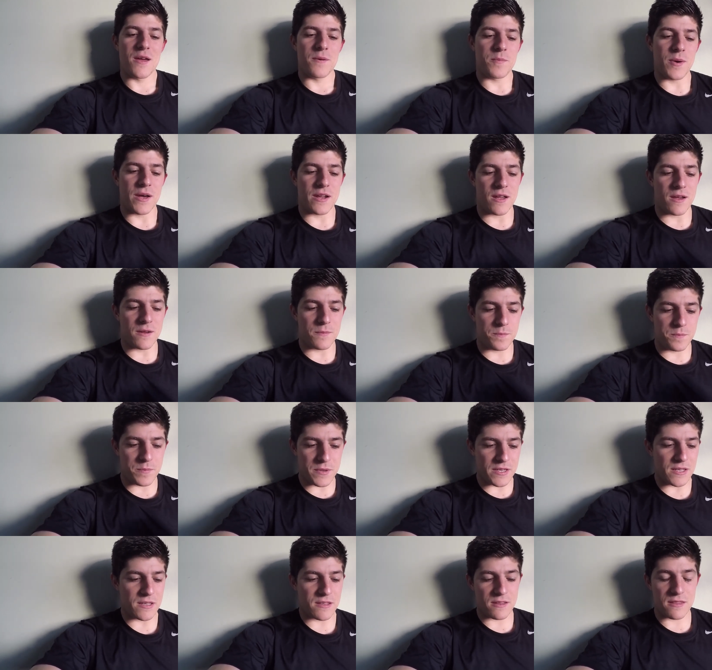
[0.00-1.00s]
But a
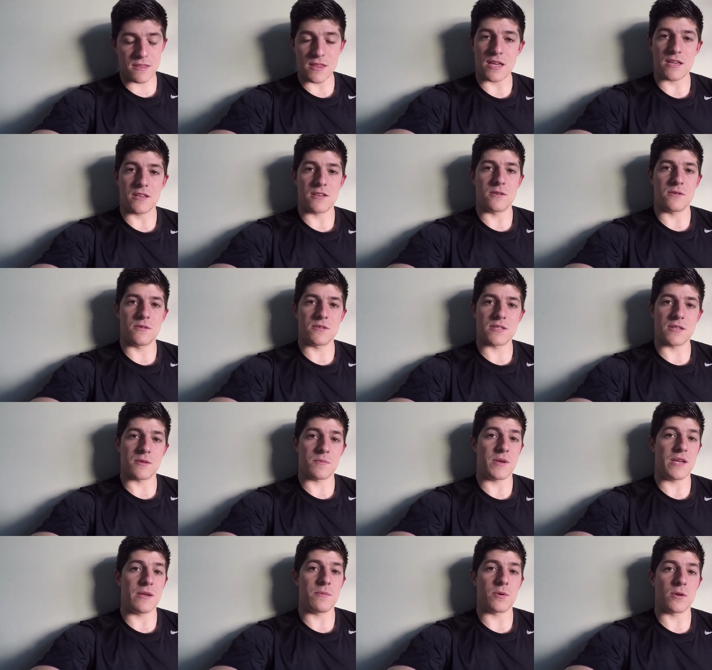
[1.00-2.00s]
big thank you to the
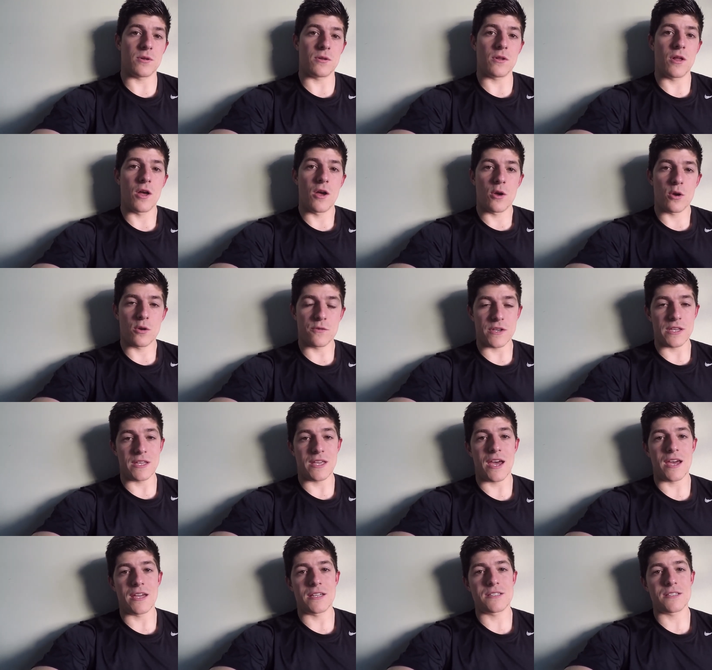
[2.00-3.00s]
people who've
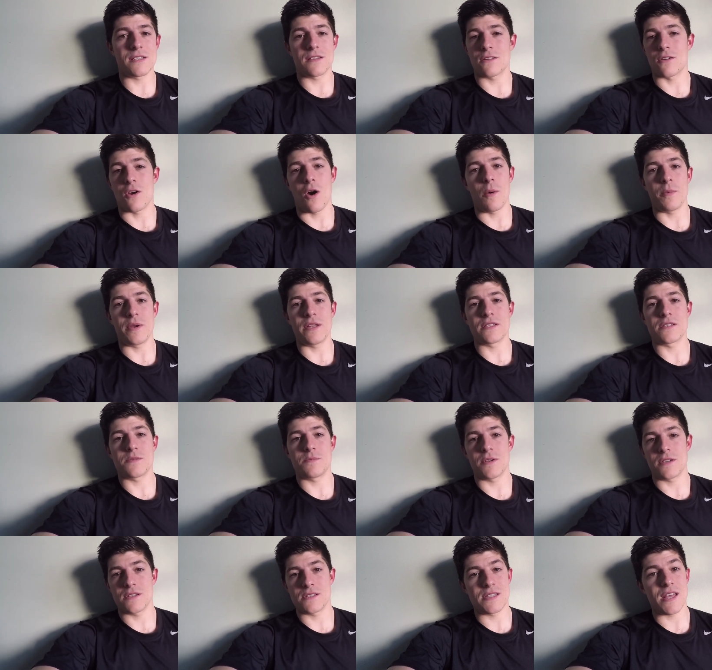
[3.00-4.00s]
engaged in the comments,
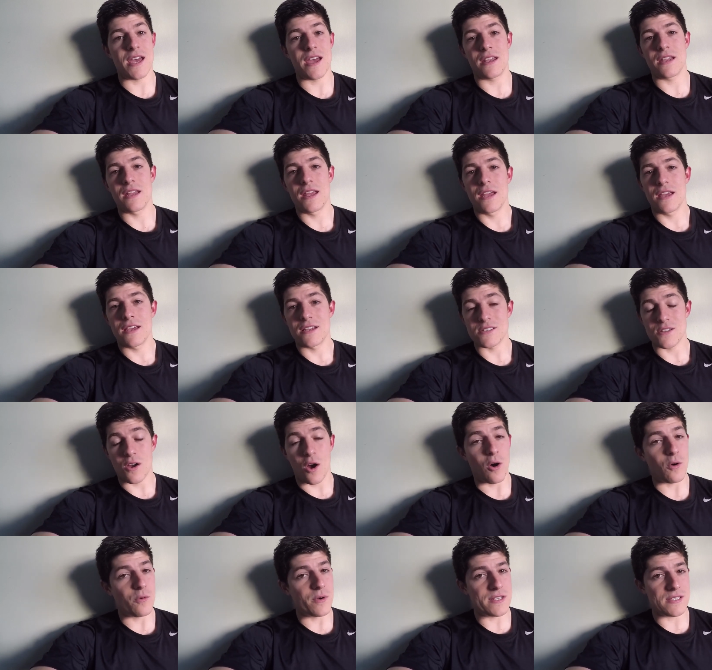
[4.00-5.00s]
because that is the
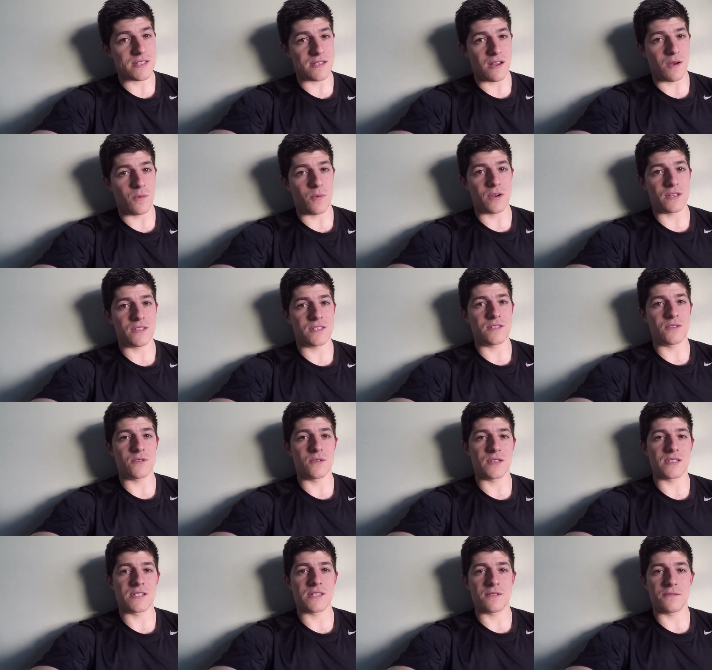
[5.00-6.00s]
whole reason I wanted to do
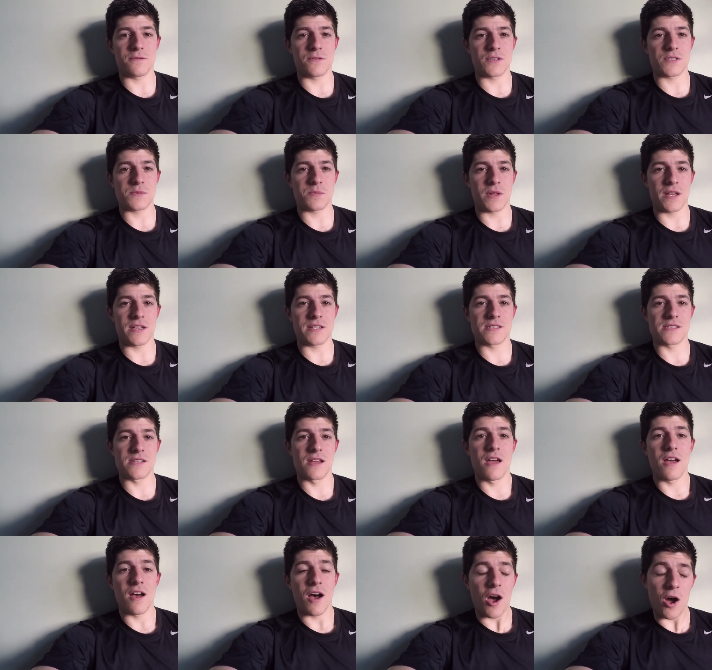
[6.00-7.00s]
this in the first place.
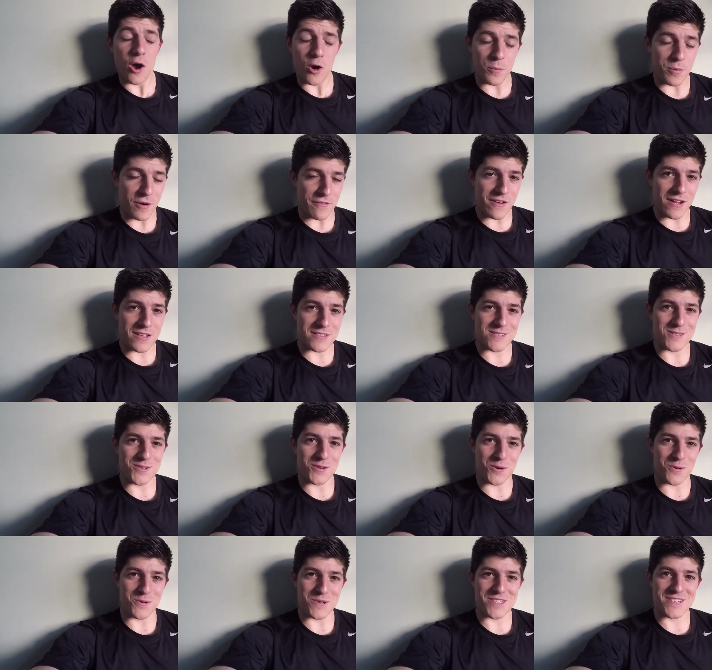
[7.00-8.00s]
I hope I've answered
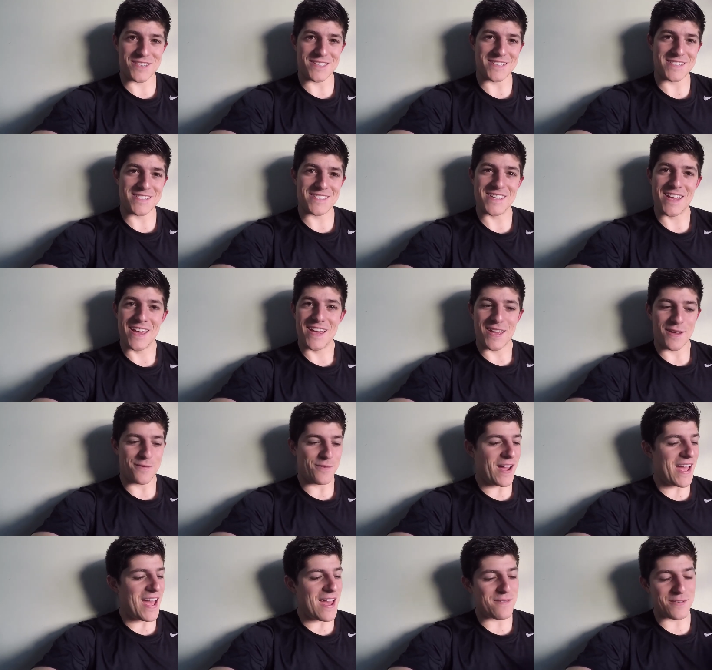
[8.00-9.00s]
your questions.
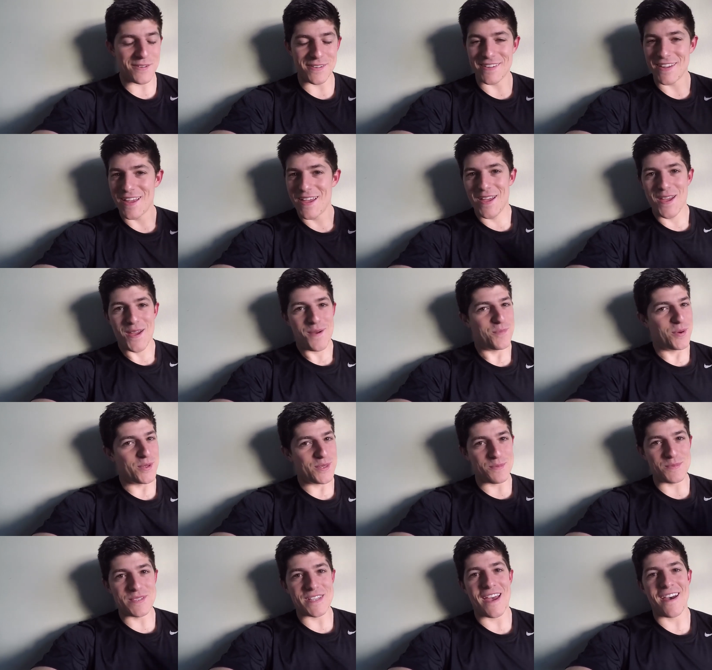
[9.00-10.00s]
If I haven't, put
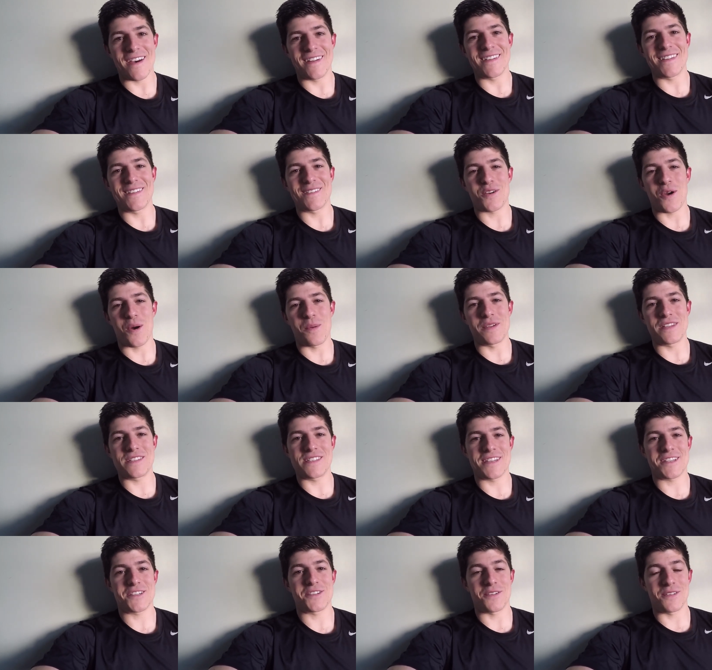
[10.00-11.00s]
them down in the comment
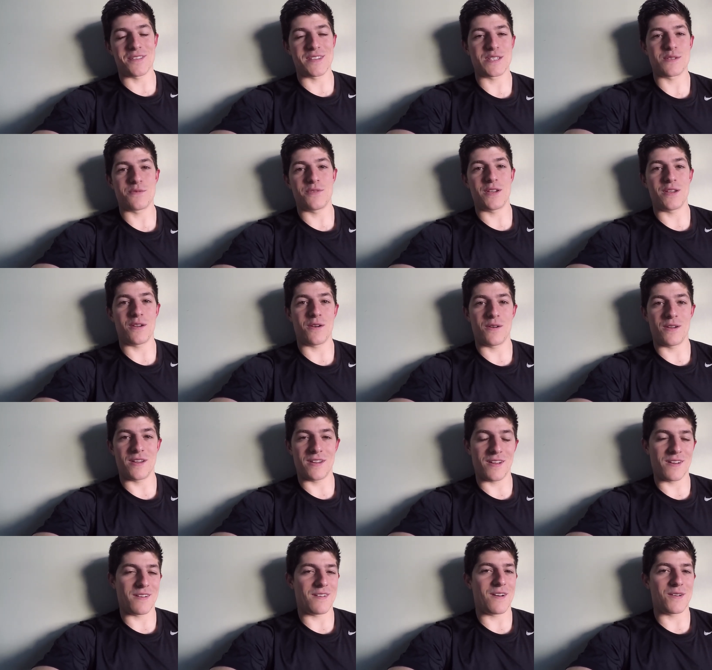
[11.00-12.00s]
section on this video,
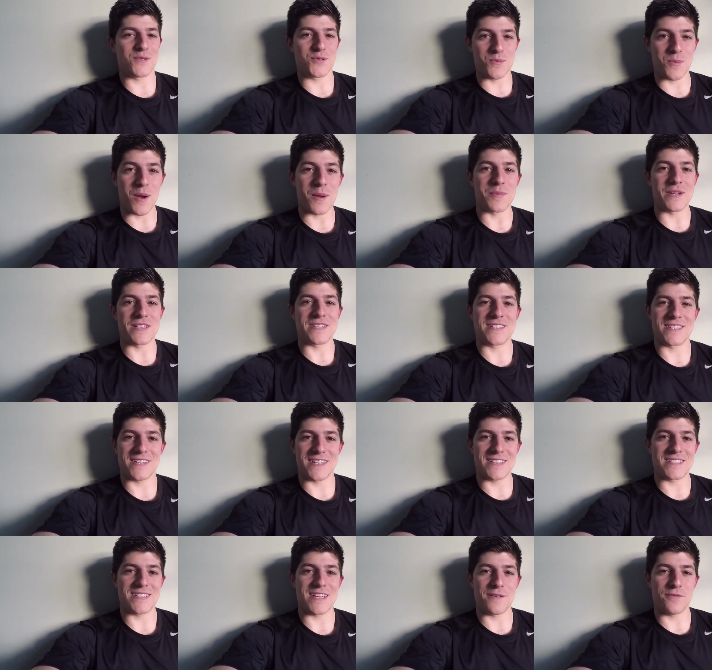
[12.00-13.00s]
and I'll do my best to
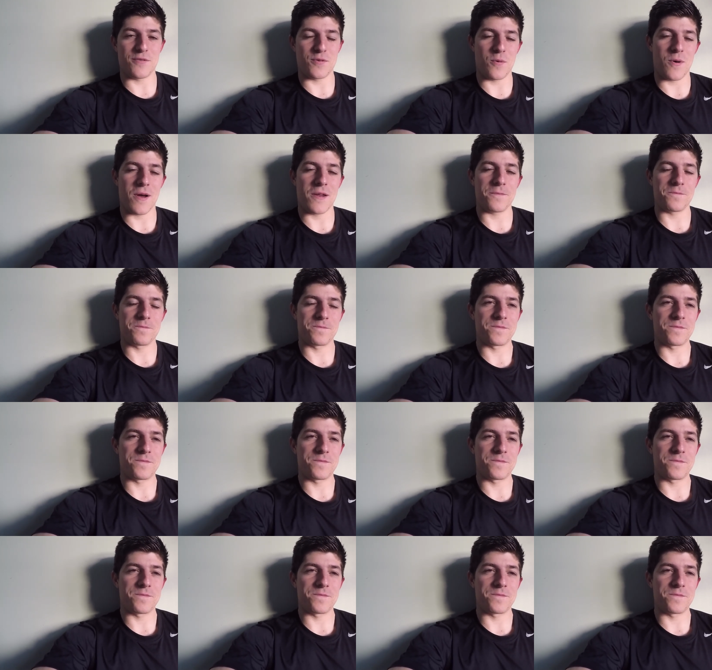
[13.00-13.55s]
get to everyone.